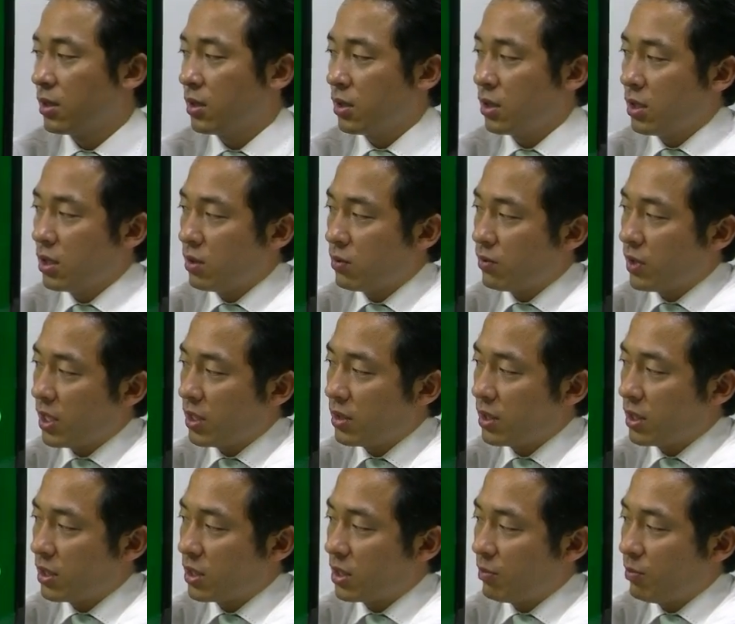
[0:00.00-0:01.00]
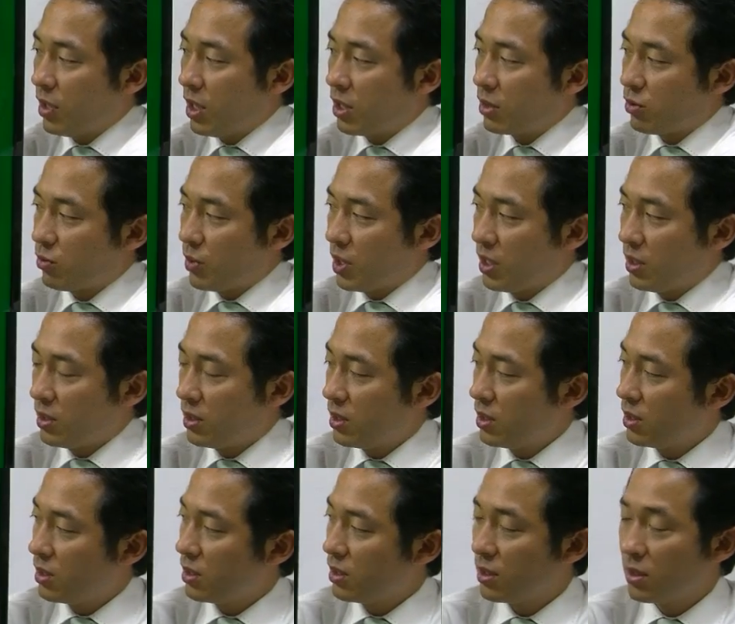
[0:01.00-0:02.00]
you're renting the apartment,
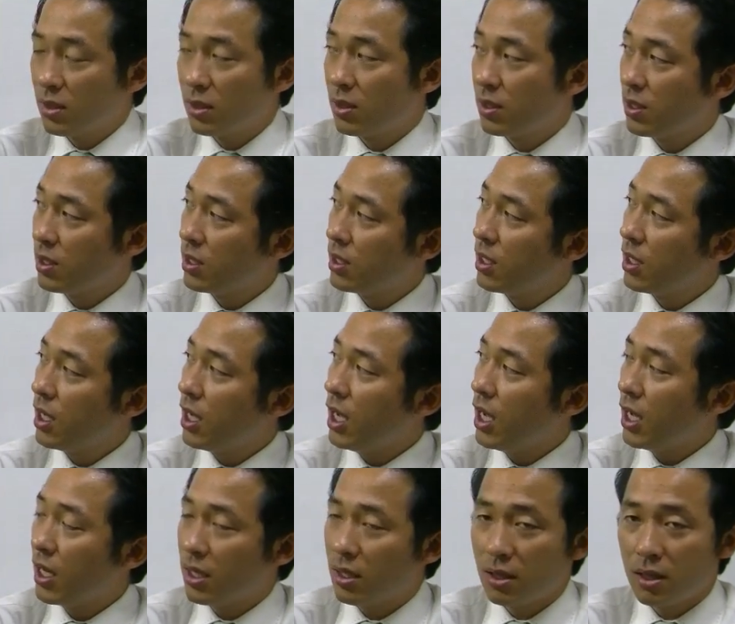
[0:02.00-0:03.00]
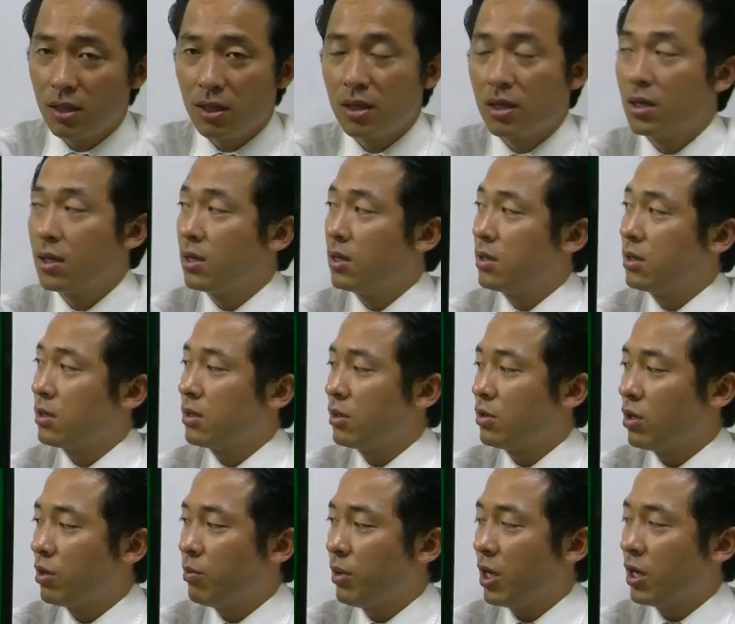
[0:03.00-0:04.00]
and
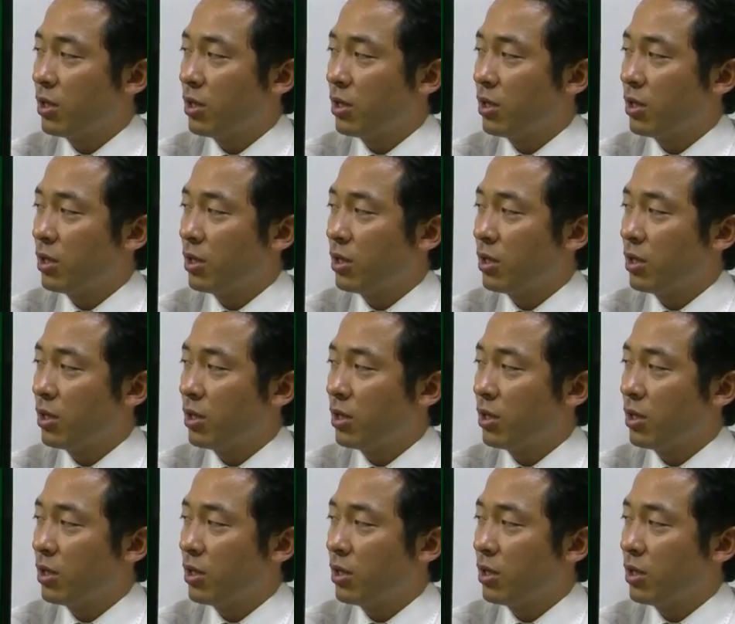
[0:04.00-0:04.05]
your